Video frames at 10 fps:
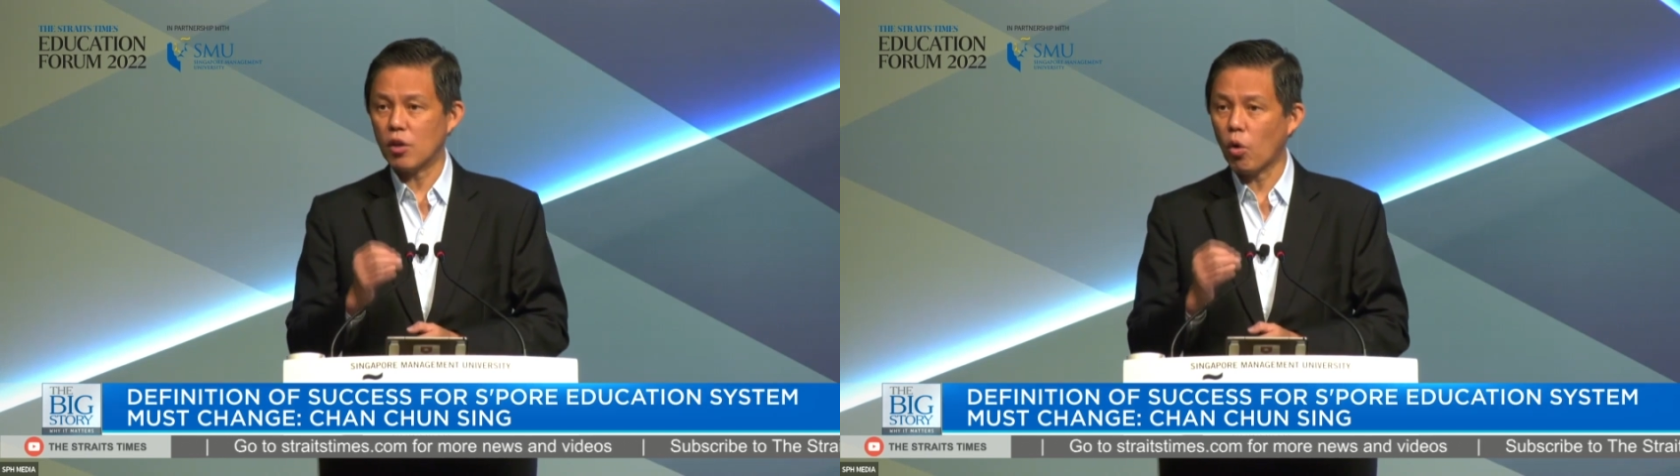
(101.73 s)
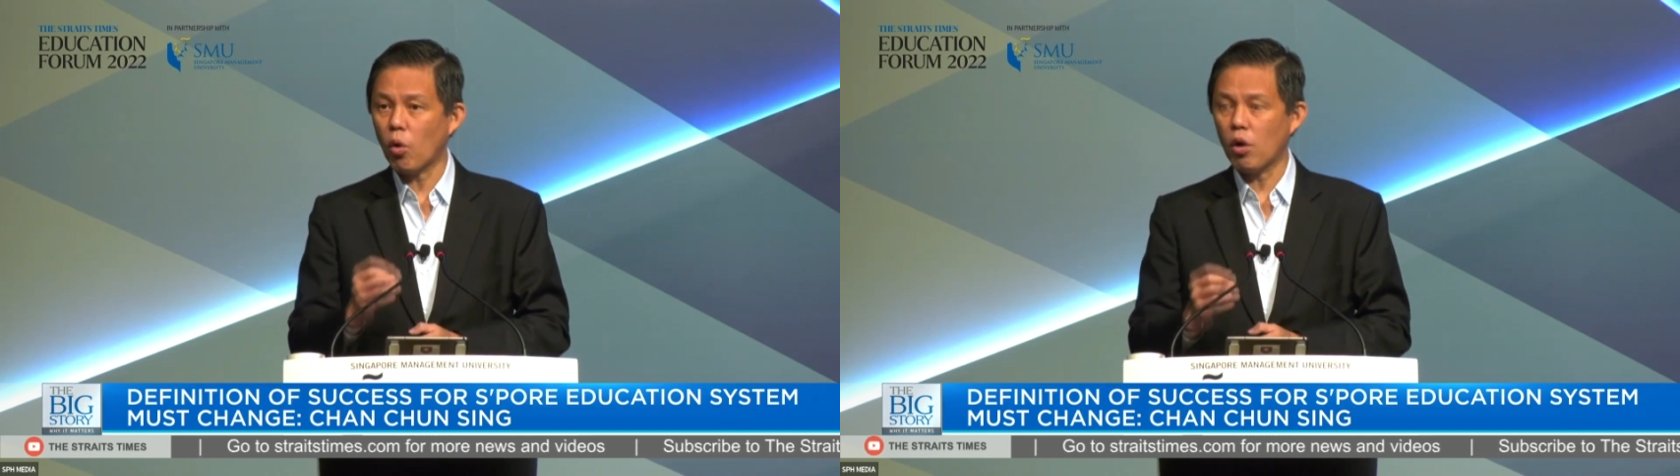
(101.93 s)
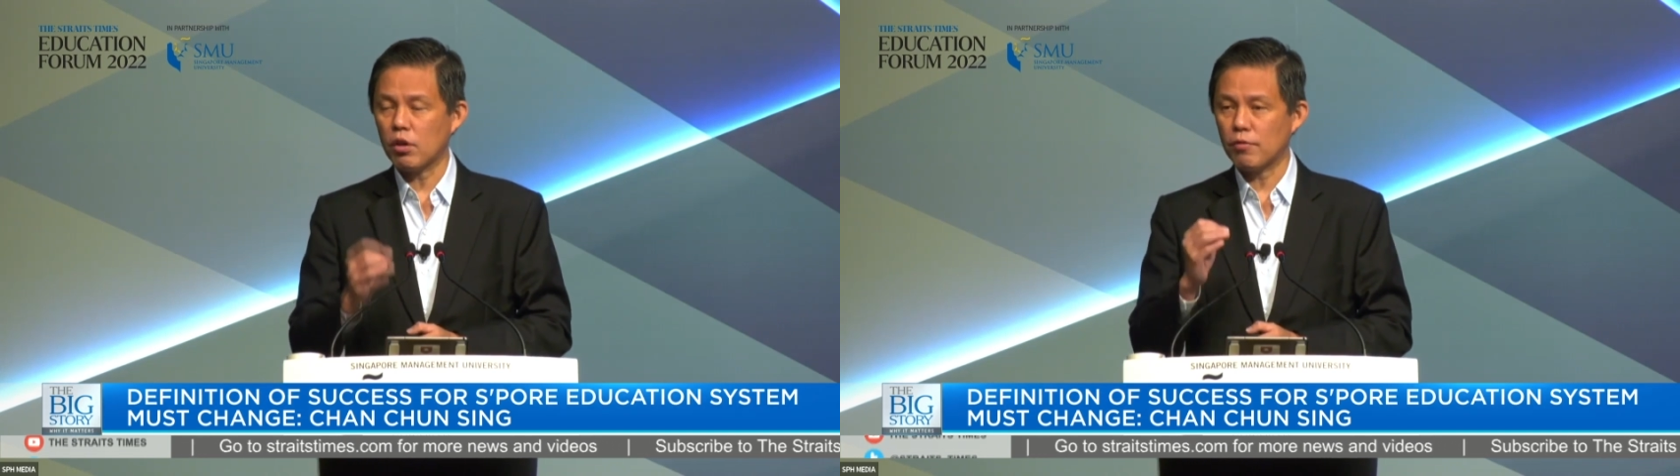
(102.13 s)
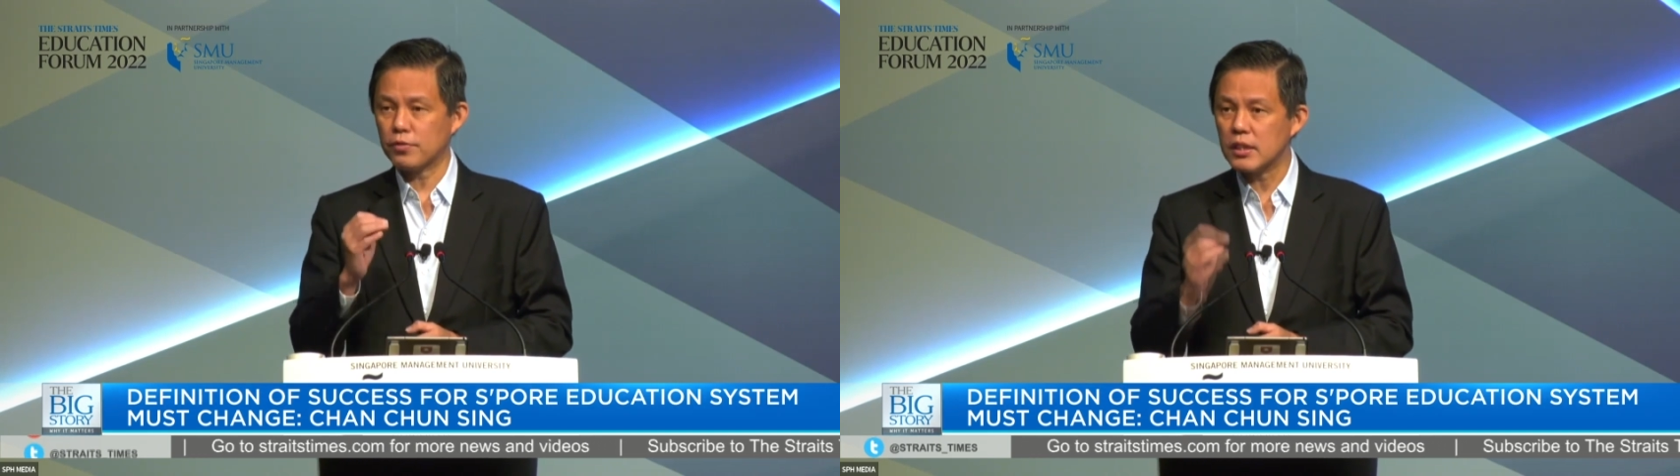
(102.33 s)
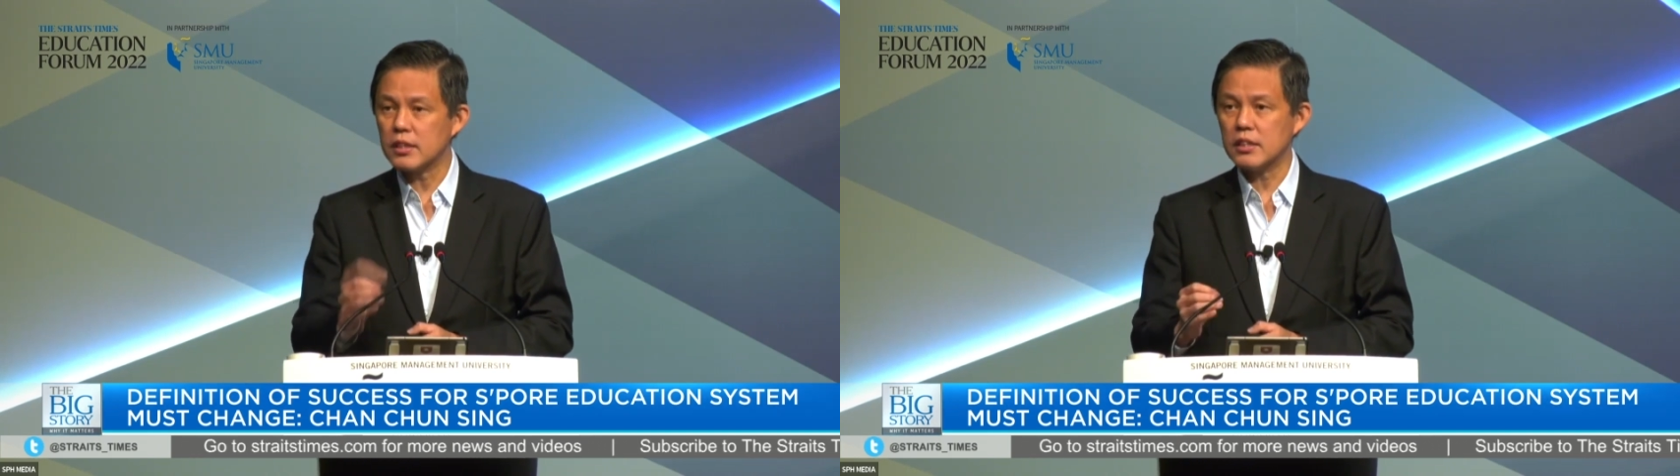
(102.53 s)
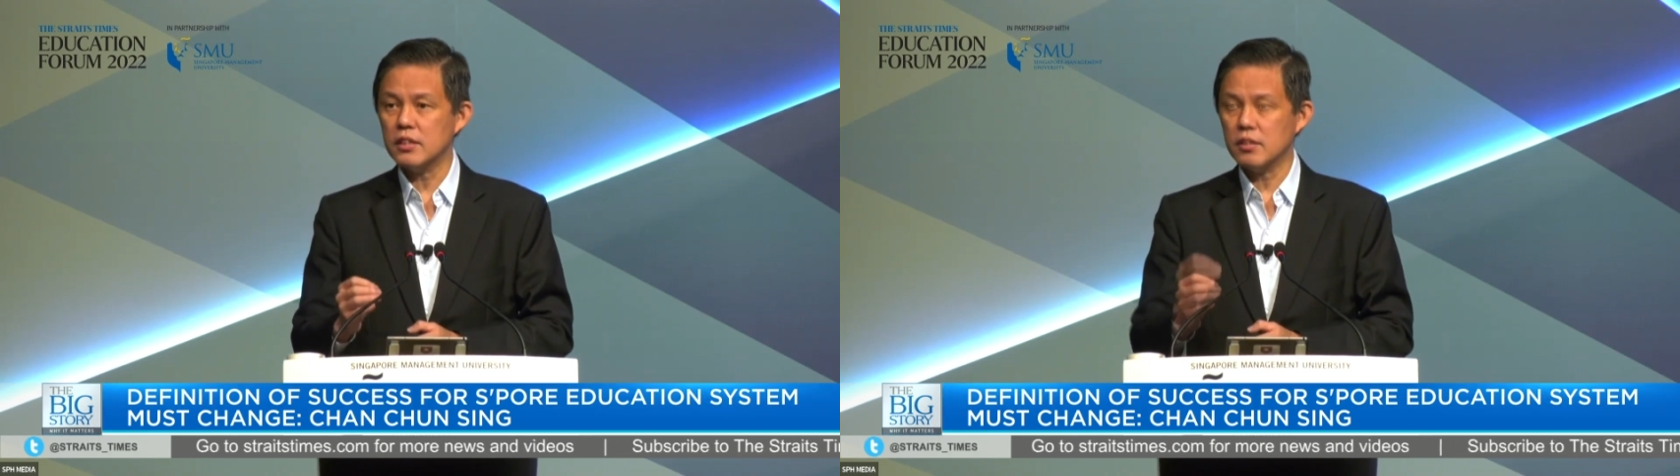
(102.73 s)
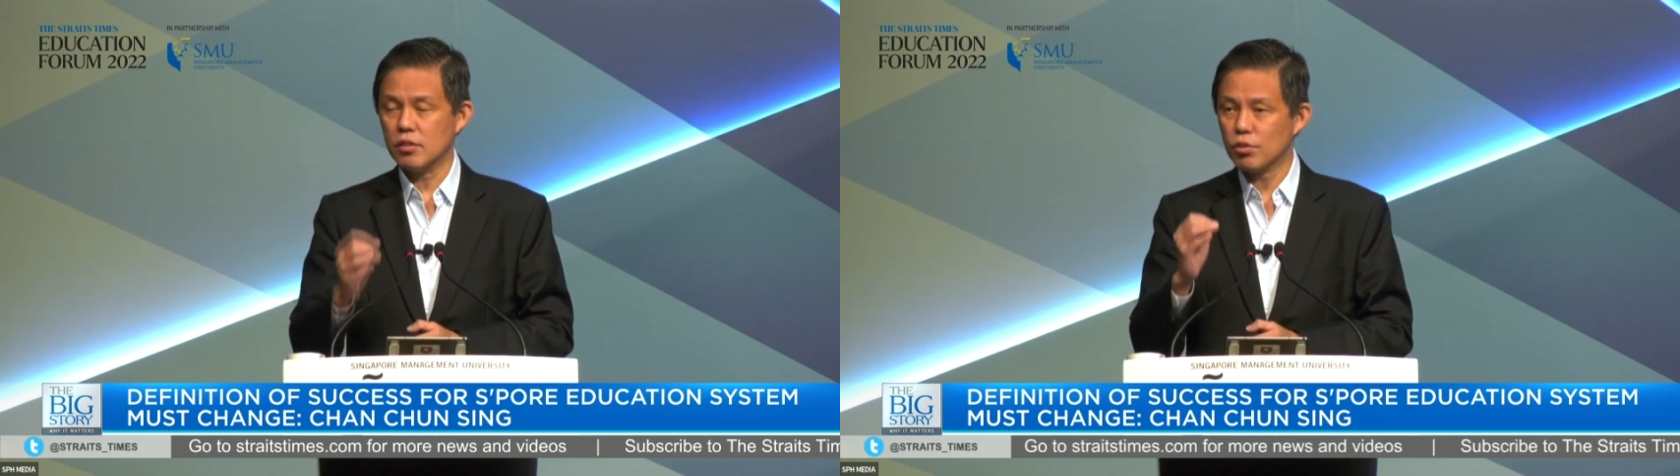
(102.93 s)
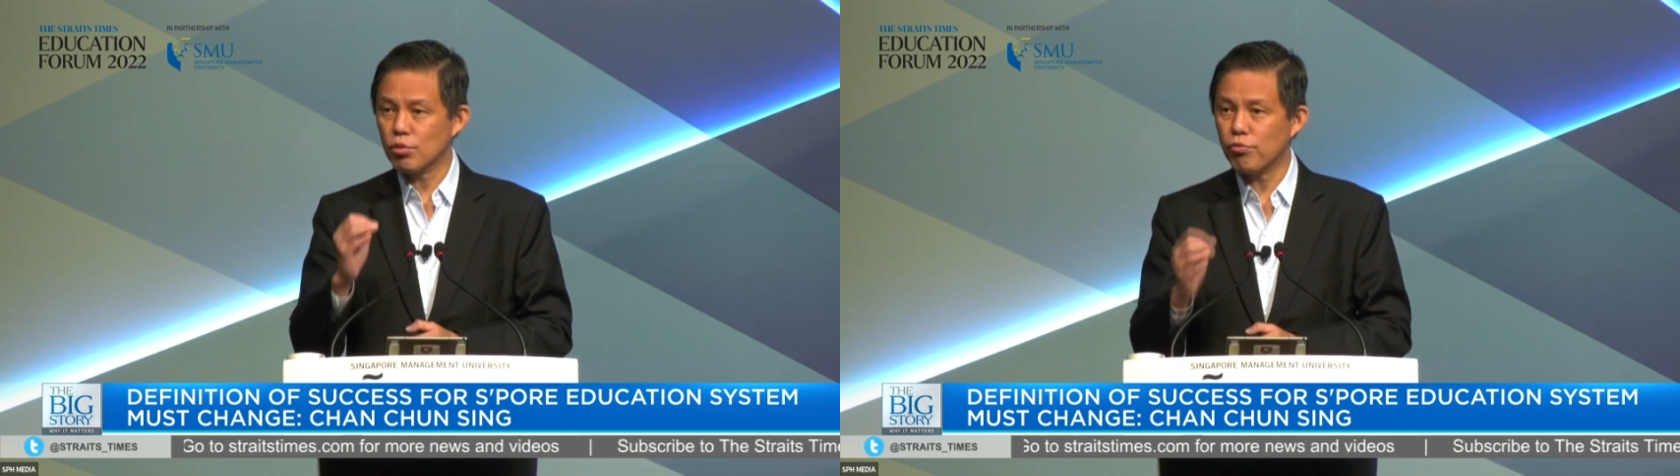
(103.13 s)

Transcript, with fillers: a cohort of thirty